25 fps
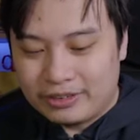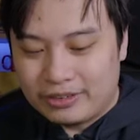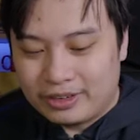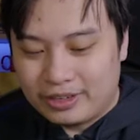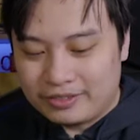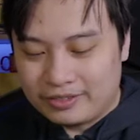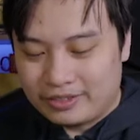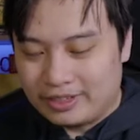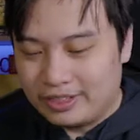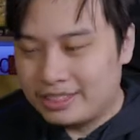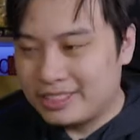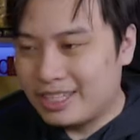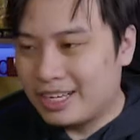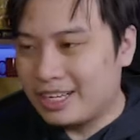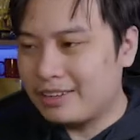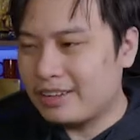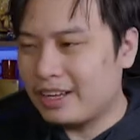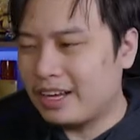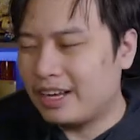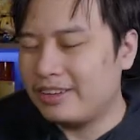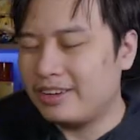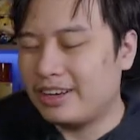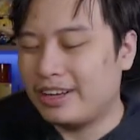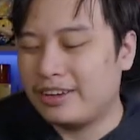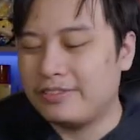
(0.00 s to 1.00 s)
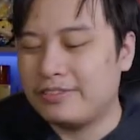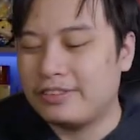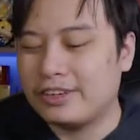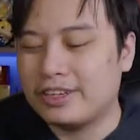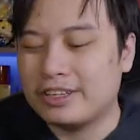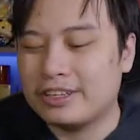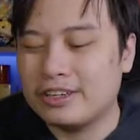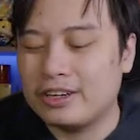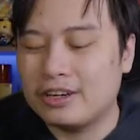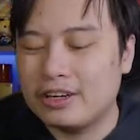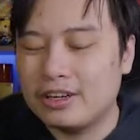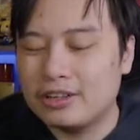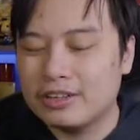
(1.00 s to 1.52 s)
want from the set. And I
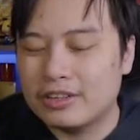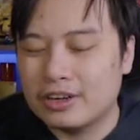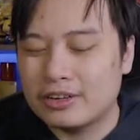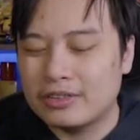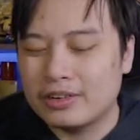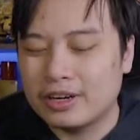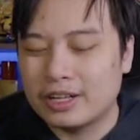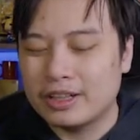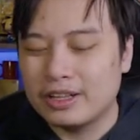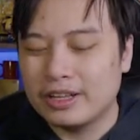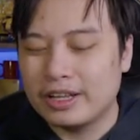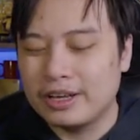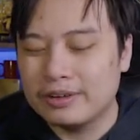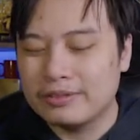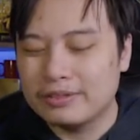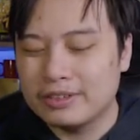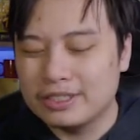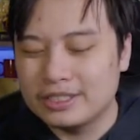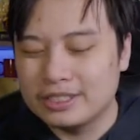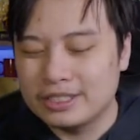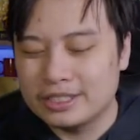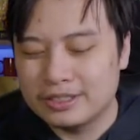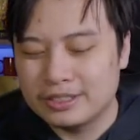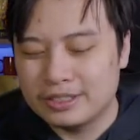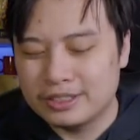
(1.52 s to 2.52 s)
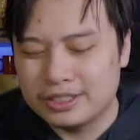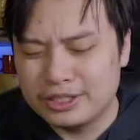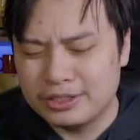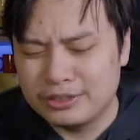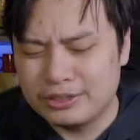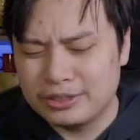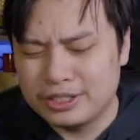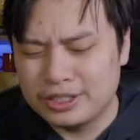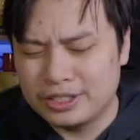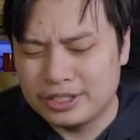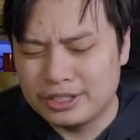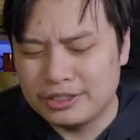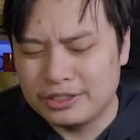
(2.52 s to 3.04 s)
recalled correctly, it was
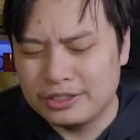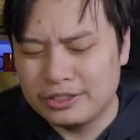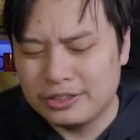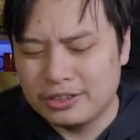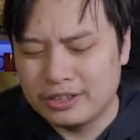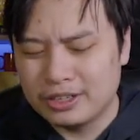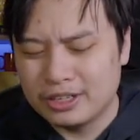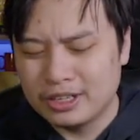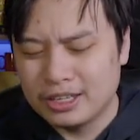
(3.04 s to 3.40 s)
due to...